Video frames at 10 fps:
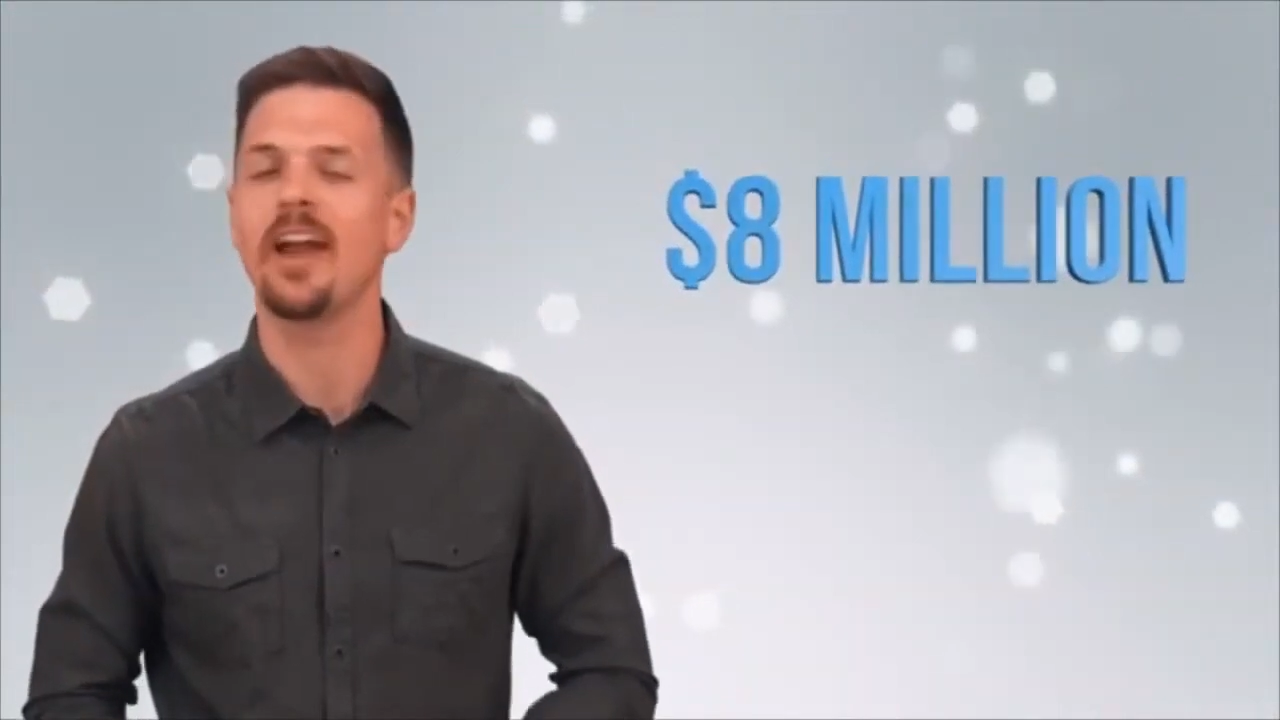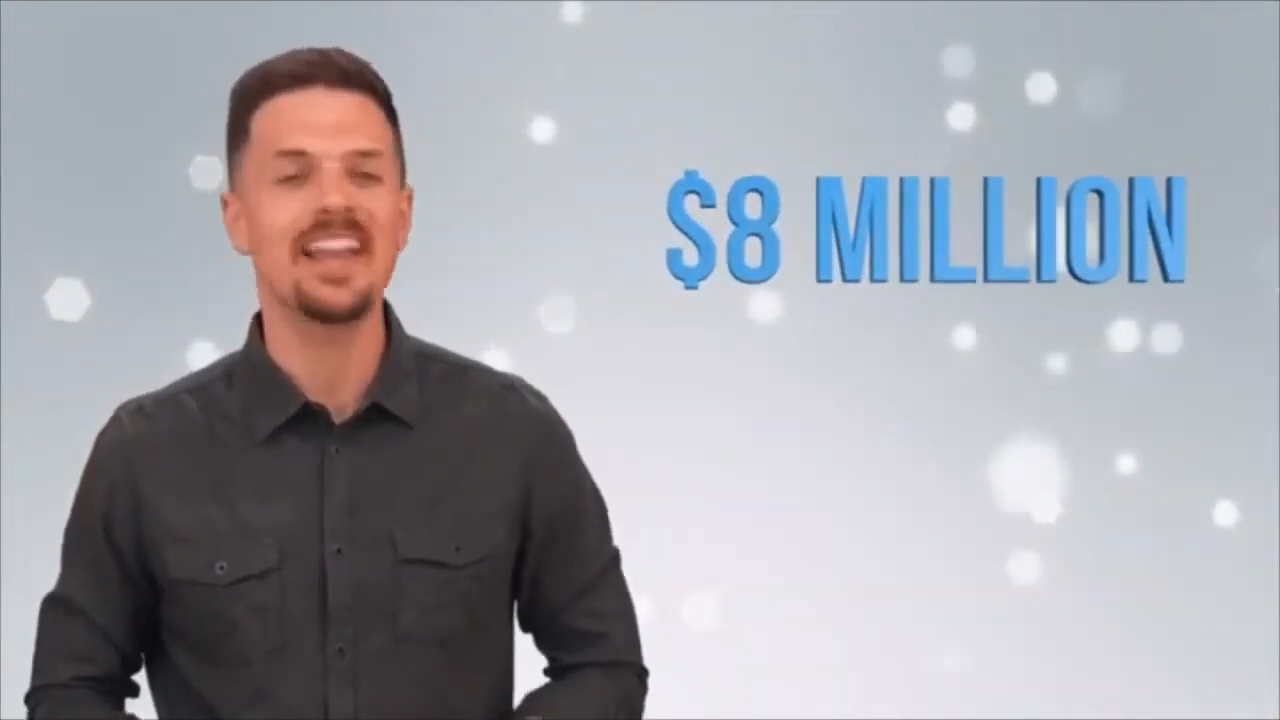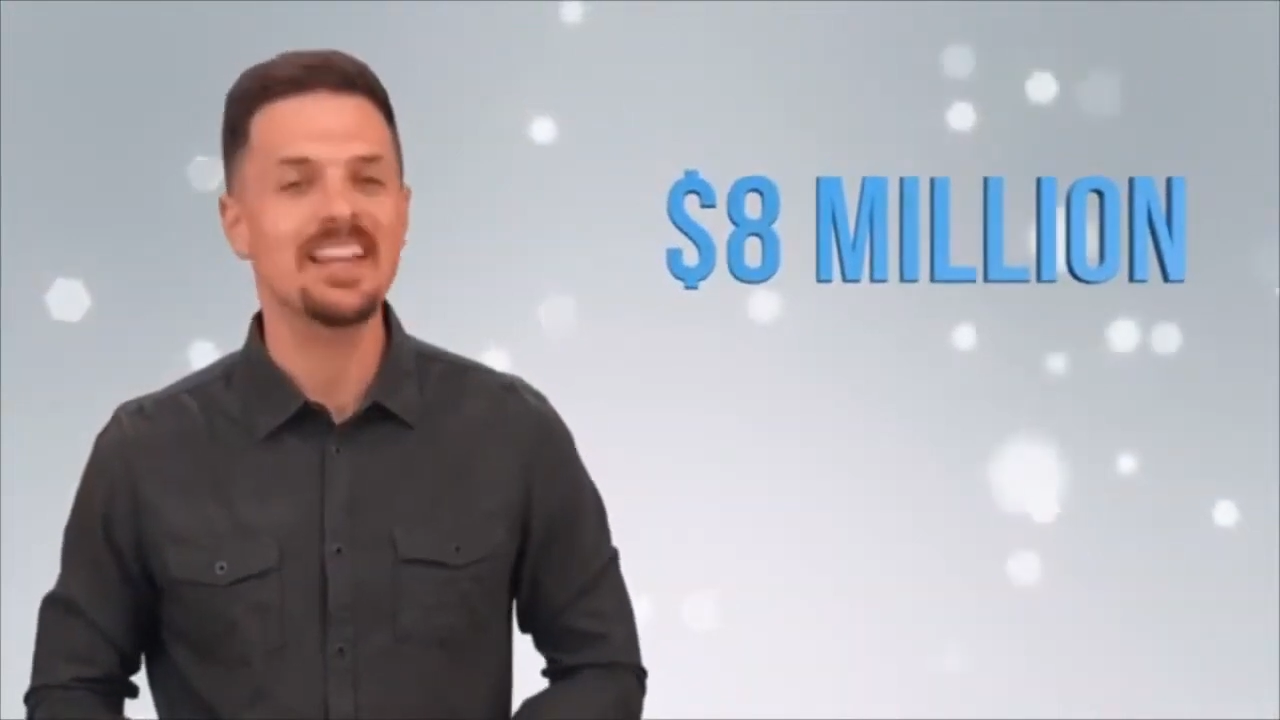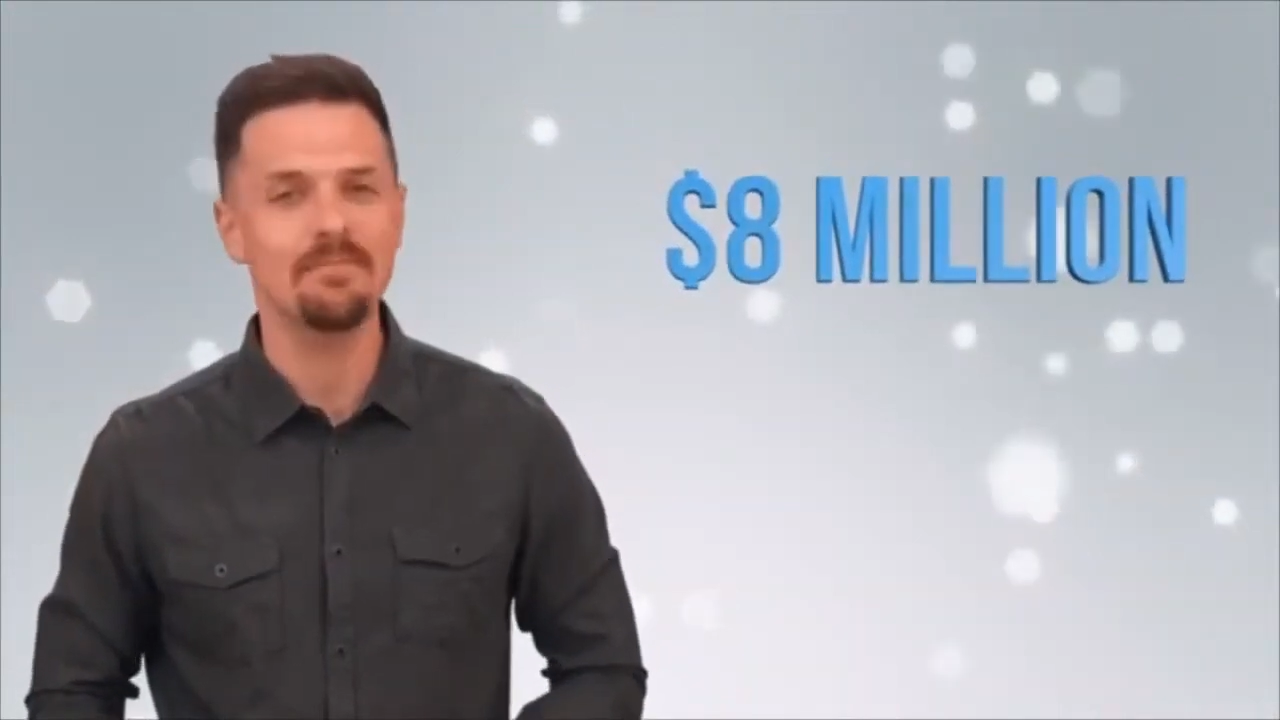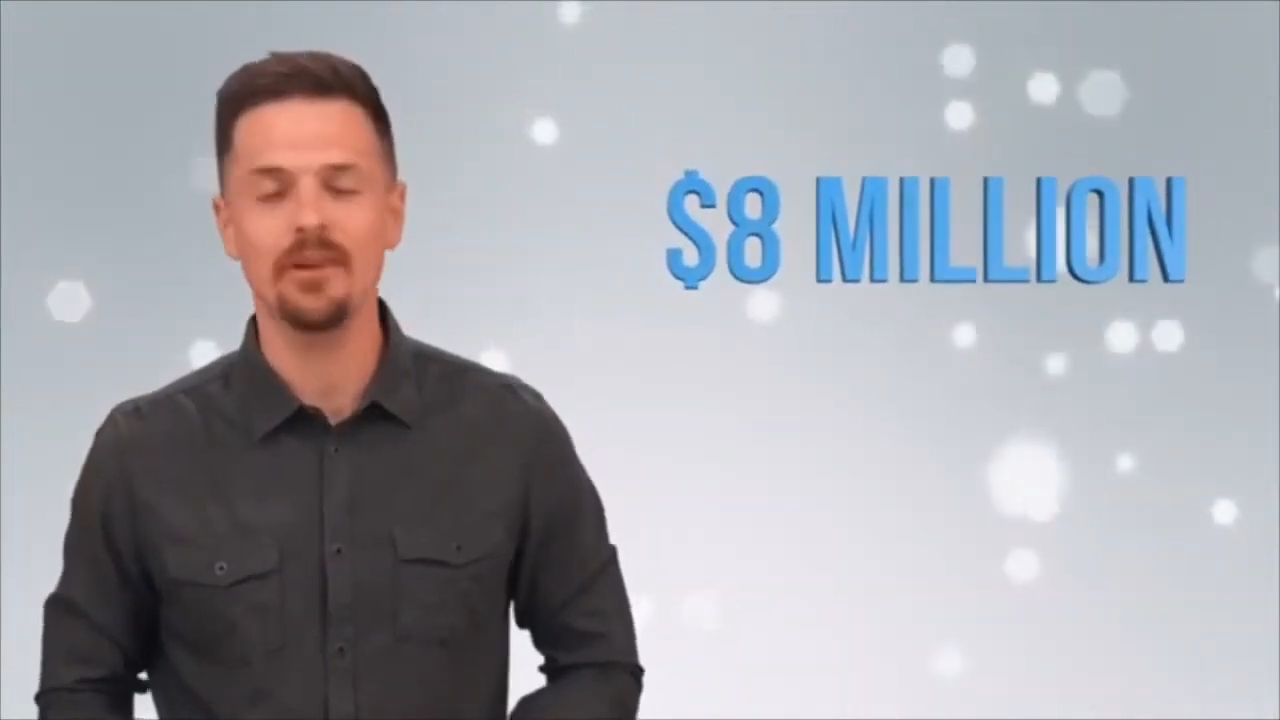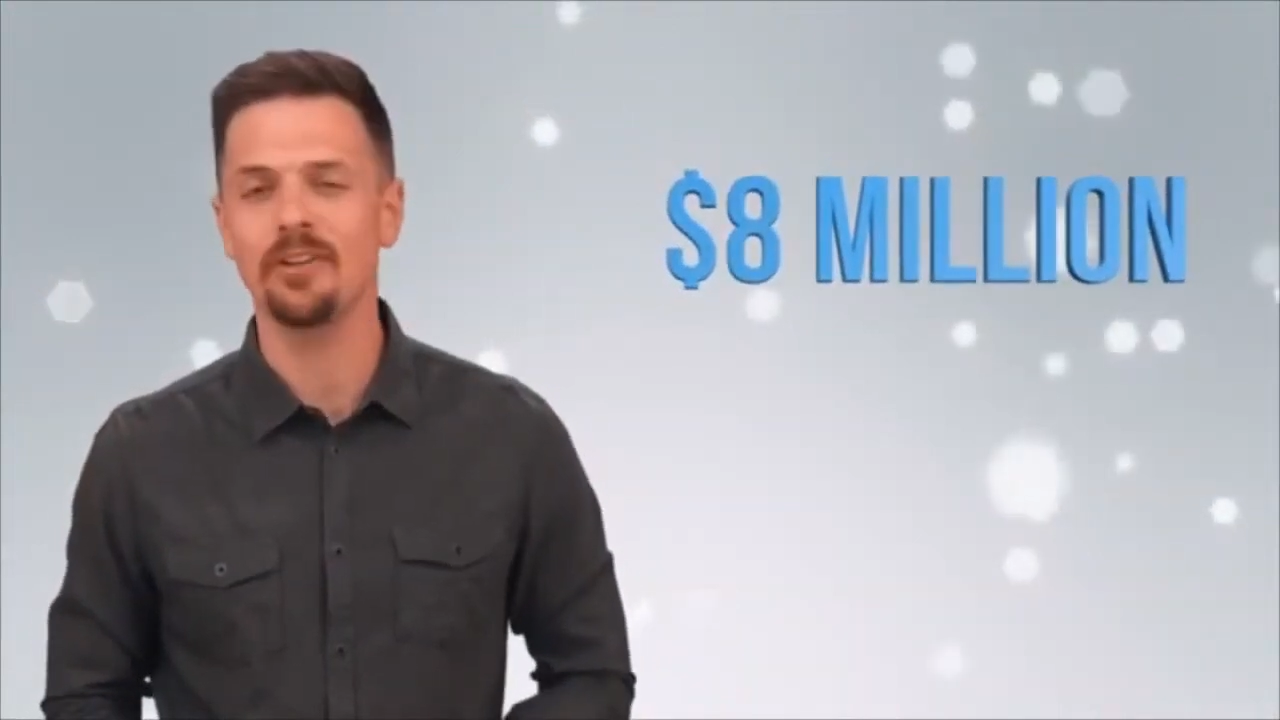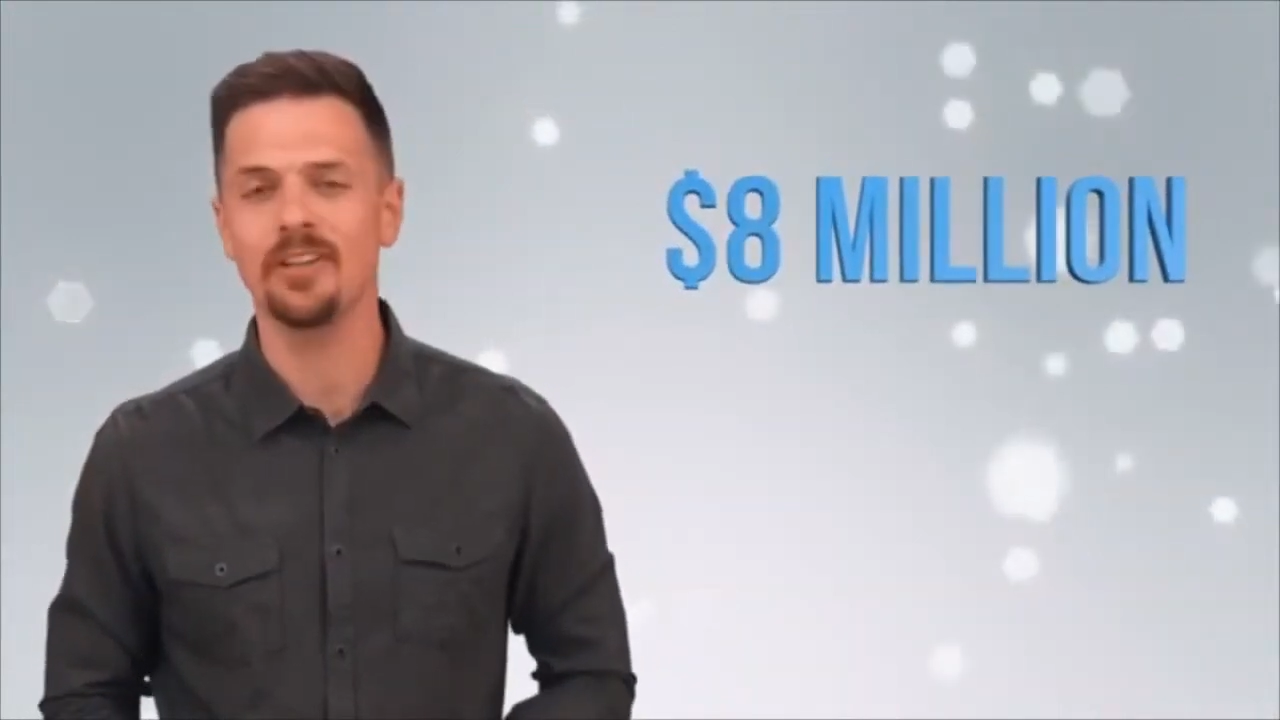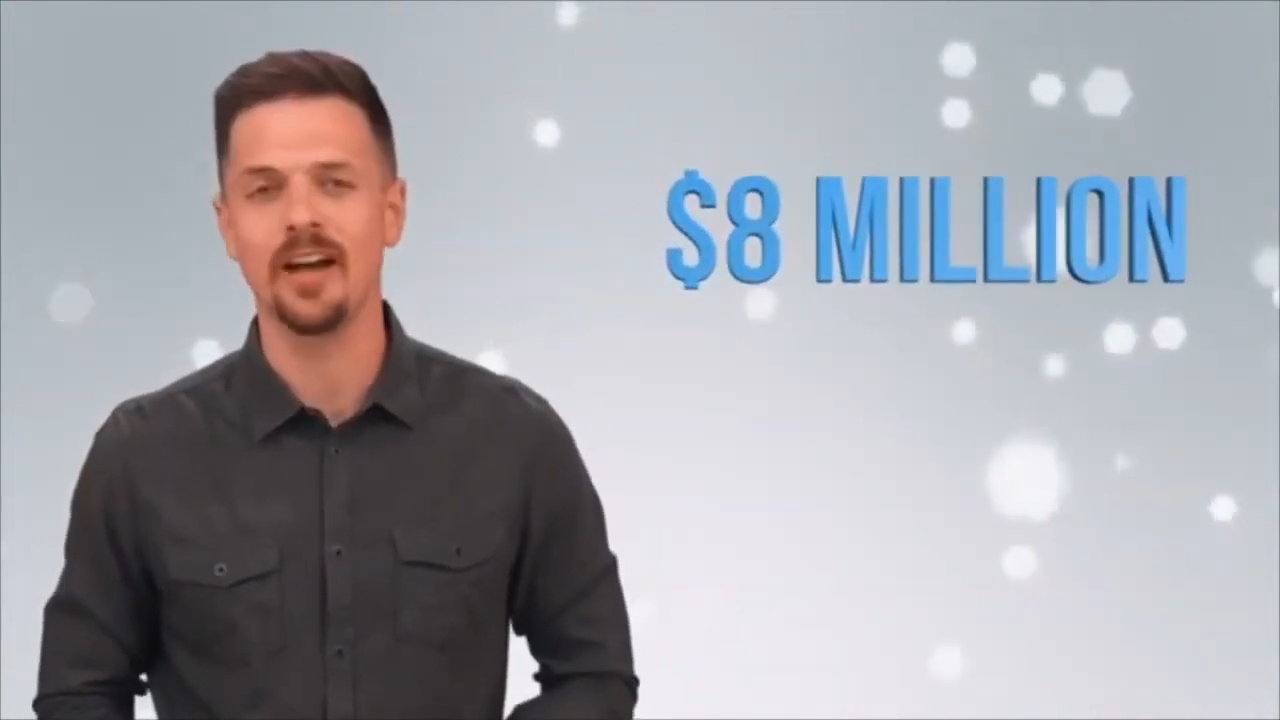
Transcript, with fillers: $8 million